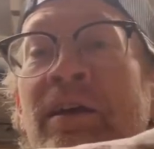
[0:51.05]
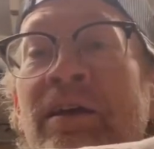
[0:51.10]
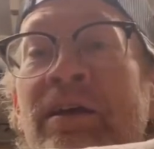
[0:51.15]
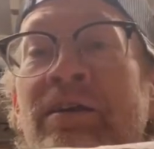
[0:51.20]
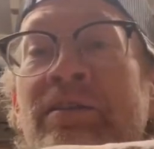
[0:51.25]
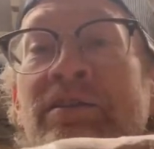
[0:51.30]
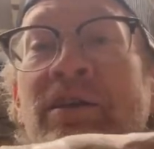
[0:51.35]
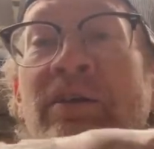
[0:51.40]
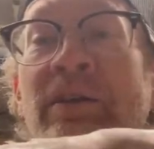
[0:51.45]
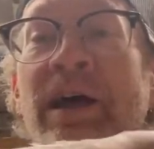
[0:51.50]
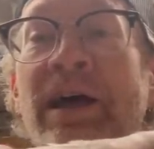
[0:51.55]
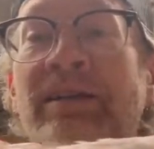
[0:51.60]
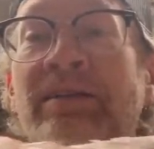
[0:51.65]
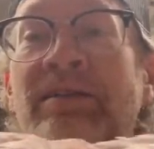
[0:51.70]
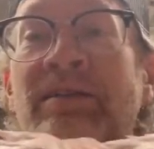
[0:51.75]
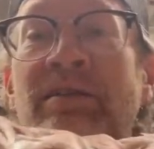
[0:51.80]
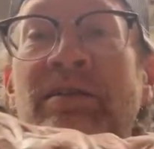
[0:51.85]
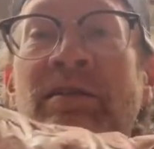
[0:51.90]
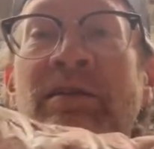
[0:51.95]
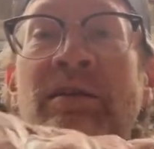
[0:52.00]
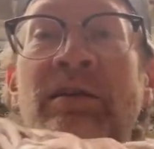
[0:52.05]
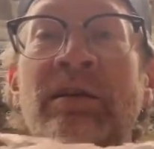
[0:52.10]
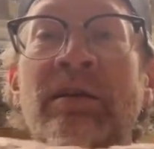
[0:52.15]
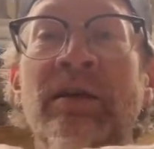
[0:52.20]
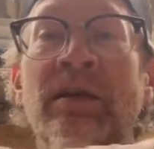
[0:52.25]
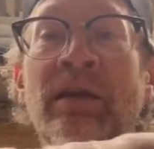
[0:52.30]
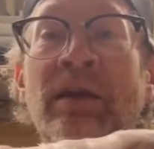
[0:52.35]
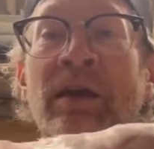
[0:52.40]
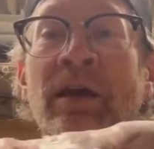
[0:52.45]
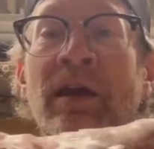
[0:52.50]
So that's,
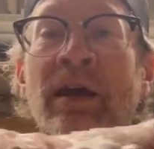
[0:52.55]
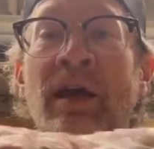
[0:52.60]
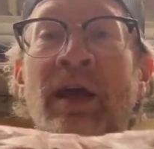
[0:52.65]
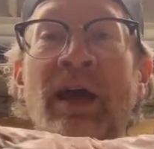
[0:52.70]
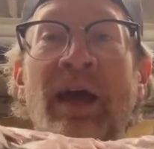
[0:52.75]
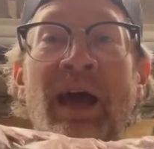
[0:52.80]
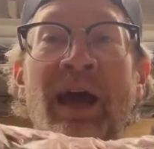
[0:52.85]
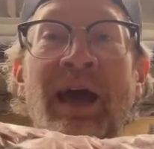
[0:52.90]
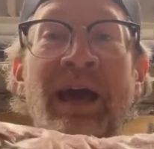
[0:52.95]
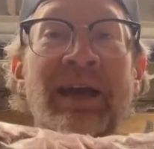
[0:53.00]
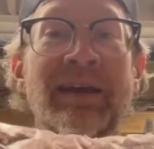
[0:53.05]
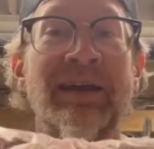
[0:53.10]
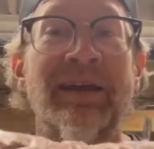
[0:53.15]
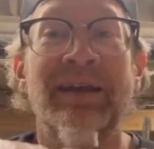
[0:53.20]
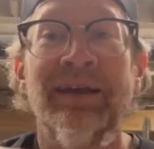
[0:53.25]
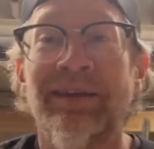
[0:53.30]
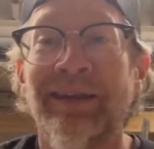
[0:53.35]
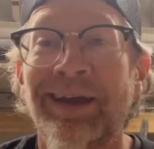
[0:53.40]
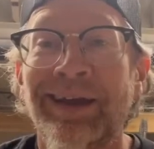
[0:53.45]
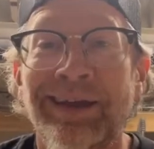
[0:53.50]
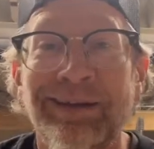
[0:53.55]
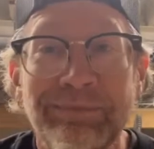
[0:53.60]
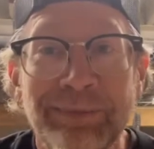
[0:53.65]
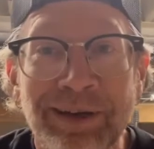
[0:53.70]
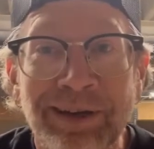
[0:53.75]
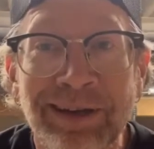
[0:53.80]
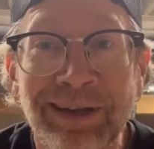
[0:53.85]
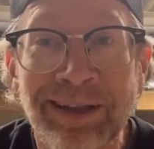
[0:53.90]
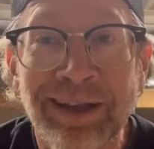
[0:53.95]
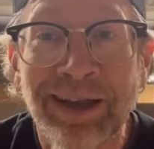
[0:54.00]
and like, I'm not
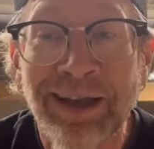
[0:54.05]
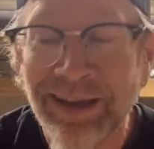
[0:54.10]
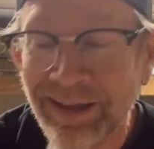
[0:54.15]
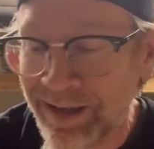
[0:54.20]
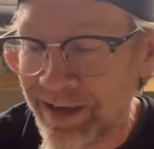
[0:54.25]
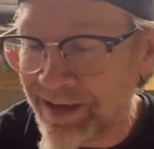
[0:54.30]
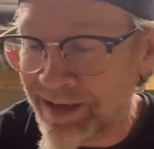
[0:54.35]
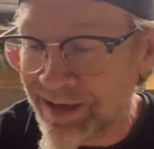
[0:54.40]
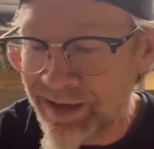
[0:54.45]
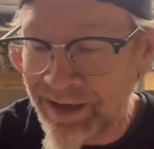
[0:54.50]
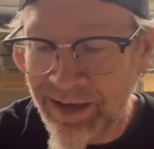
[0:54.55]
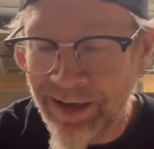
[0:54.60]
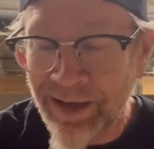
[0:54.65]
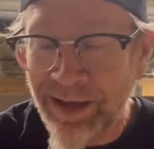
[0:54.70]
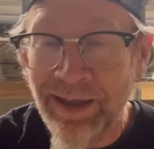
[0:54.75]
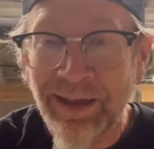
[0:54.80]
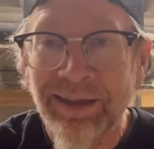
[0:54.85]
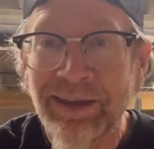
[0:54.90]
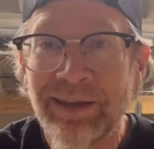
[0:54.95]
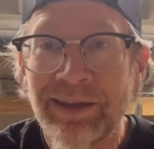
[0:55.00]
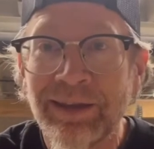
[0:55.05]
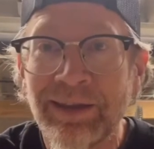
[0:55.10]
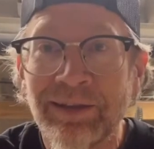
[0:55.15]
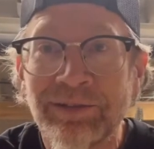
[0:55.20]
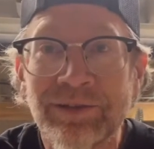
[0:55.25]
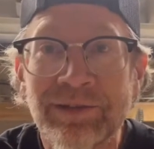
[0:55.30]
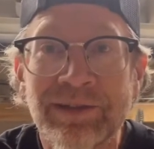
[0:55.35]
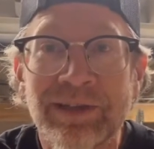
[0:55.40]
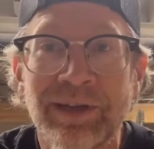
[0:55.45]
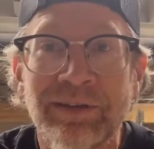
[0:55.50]
gonna lie, like, they'll
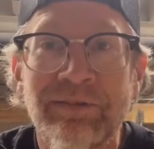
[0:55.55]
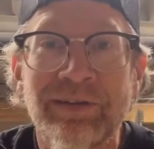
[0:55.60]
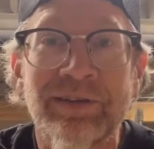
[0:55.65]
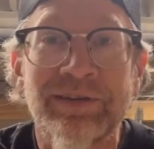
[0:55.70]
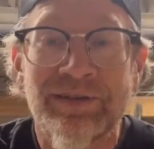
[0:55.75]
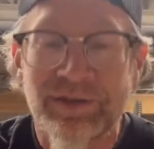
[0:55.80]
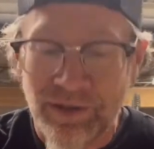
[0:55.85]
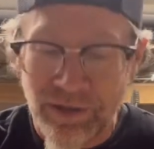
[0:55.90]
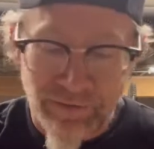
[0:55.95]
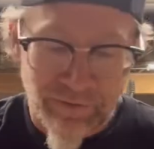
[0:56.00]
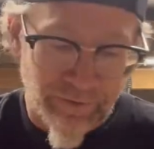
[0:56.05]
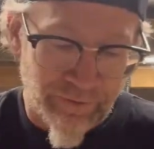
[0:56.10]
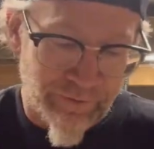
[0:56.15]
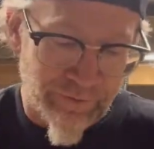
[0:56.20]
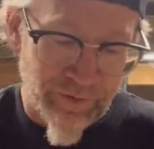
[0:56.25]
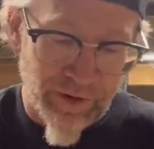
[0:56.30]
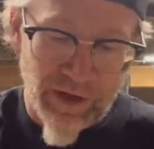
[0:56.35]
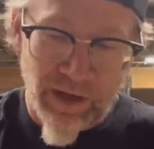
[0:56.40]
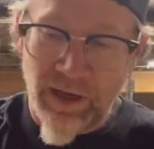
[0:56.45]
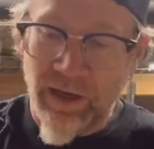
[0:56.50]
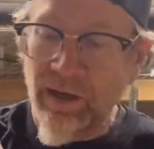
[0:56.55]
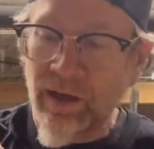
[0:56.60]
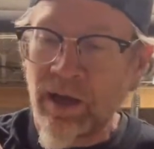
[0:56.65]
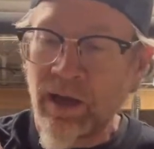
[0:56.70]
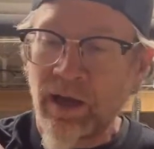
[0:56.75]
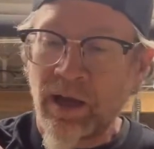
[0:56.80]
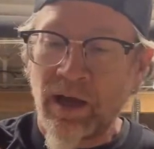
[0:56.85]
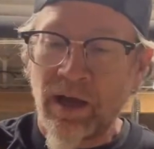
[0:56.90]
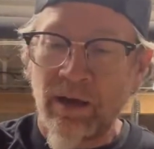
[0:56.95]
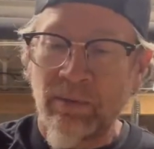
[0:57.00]
just give these to you for free.
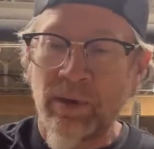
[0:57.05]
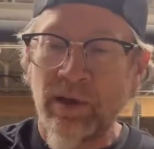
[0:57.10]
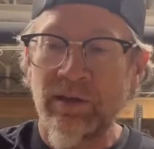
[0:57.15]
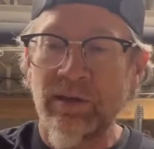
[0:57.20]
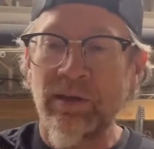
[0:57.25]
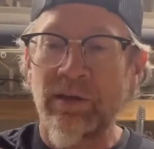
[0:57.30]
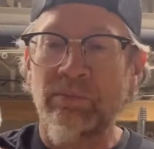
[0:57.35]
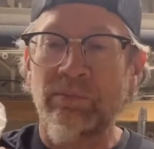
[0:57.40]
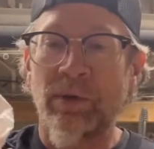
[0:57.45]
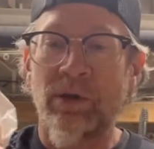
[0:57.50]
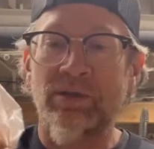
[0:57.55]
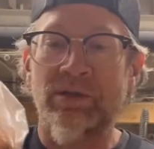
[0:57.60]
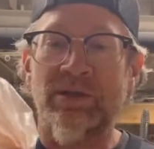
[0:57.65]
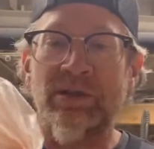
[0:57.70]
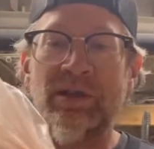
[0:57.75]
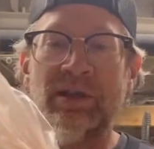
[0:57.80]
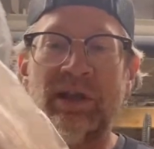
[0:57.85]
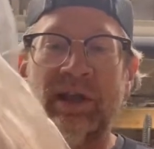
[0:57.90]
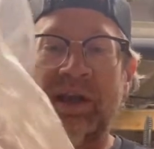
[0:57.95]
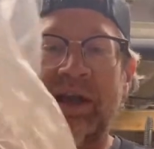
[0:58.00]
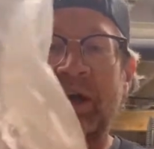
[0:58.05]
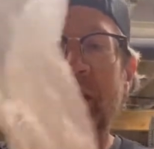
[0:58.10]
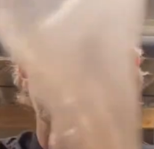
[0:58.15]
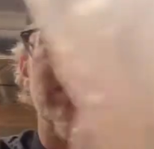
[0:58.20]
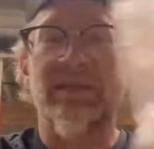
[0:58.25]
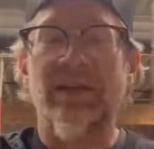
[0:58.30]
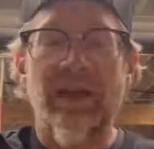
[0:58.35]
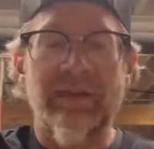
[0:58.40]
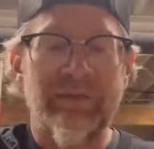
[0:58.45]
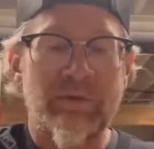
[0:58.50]
I think mostly they kind of
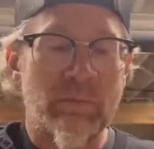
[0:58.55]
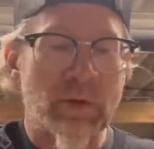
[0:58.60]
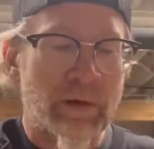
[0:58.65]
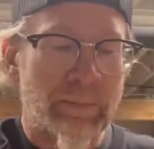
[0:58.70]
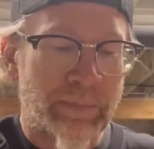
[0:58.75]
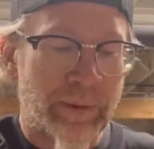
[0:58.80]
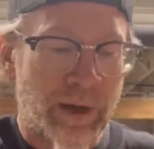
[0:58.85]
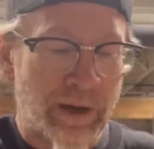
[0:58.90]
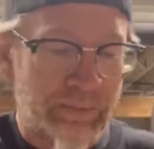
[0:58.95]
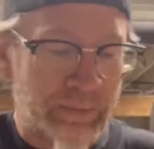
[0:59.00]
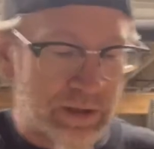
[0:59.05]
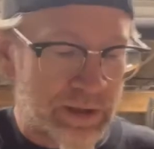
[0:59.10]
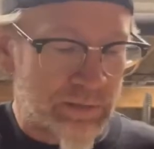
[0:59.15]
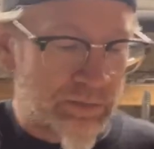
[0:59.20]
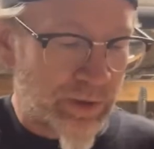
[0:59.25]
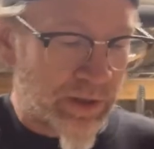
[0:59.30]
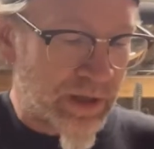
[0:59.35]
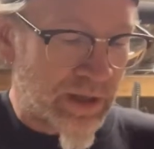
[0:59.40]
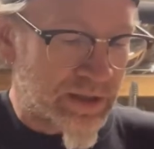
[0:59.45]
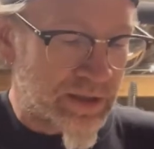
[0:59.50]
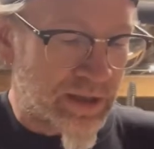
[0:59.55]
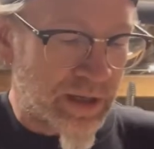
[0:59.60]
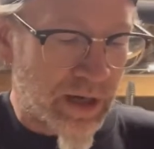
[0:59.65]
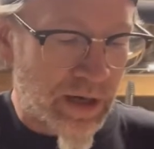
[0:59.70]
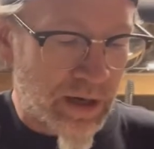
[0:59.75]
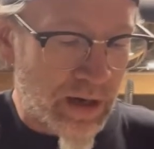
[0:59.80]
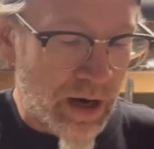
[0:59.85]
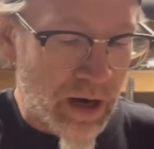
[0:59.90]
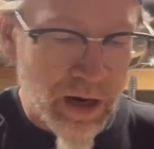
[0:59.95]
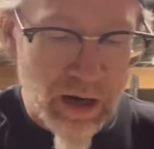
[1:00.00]
save them on purpose because
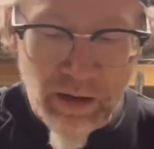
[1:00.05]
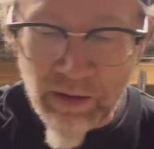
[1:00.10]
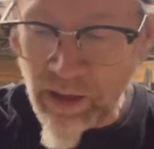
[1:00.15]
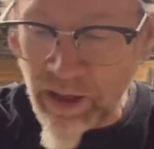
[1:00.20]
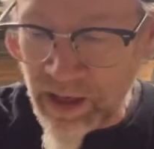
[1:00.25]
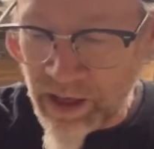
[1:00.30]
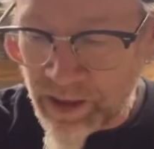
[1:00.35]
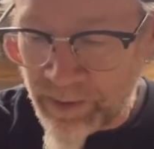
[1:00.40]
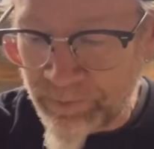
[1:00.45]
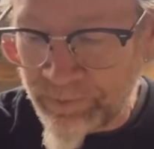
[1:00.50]
there are like